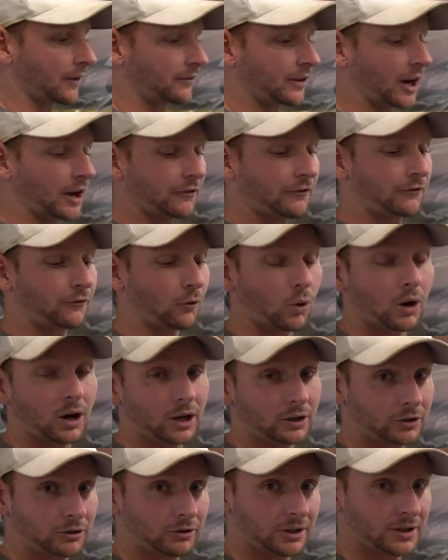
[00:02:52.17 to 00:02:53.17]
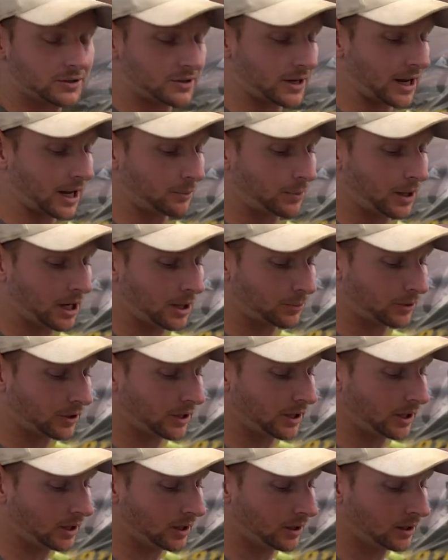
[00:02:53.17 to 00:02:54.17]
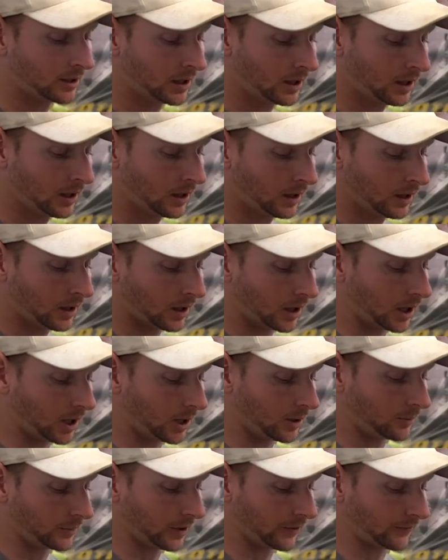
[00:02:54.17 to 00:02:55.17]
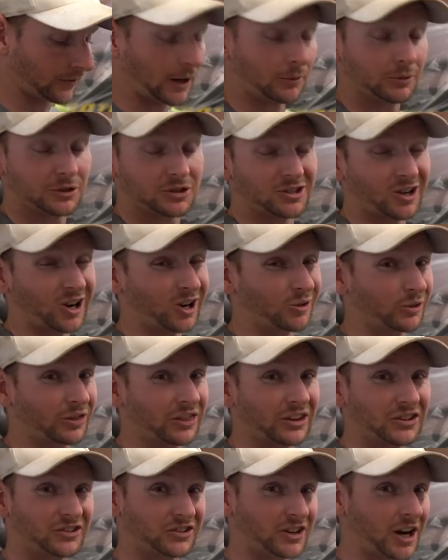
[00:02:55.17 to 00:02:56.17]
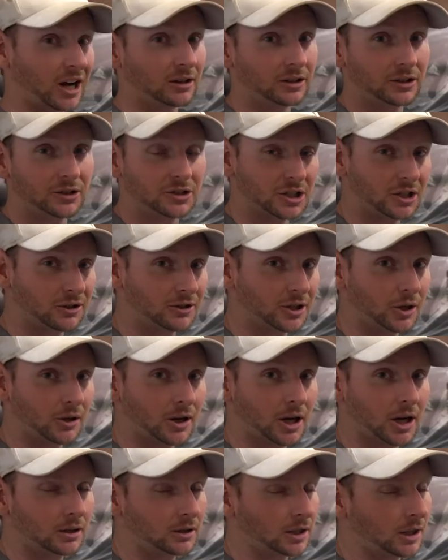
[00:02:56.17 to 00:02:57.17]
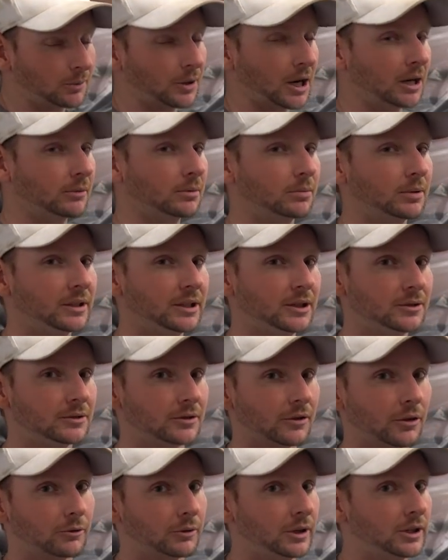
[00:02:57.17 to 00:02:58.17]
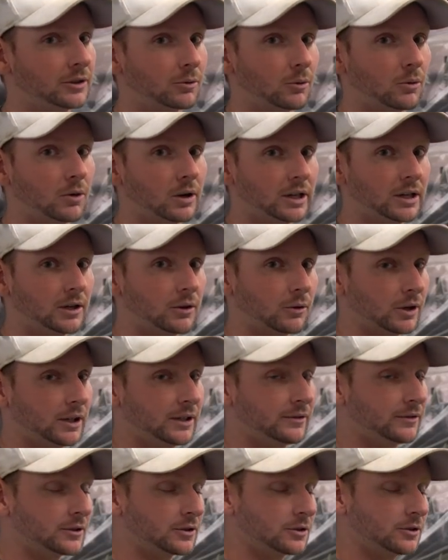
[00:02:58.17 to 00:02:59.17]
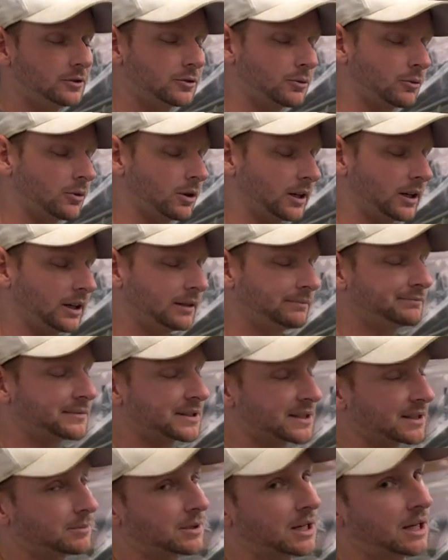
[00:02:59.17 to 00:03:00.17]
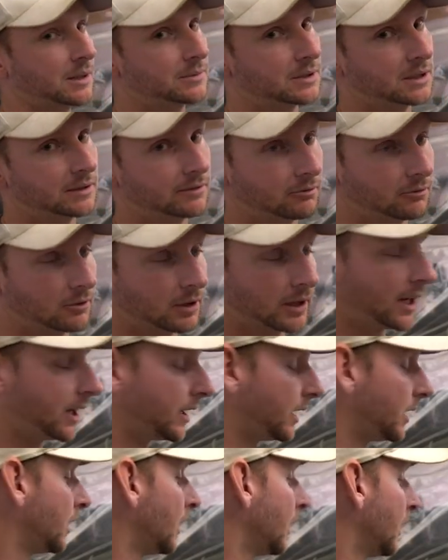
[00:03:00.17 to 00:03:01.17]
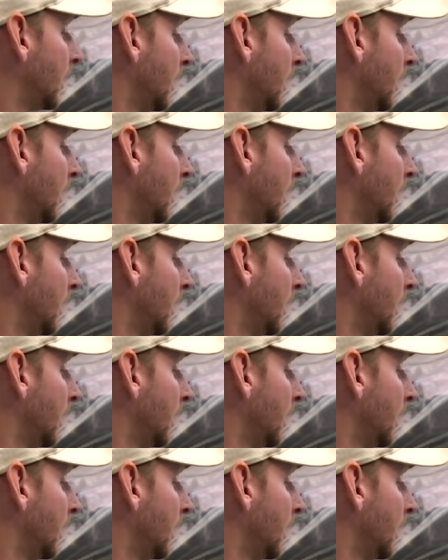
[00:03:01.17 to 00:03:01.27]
I've got 400 grit sandpaper here. If I was starting with a solid gel coat color, I'd probably use 320 or even 220, sometimes even 180.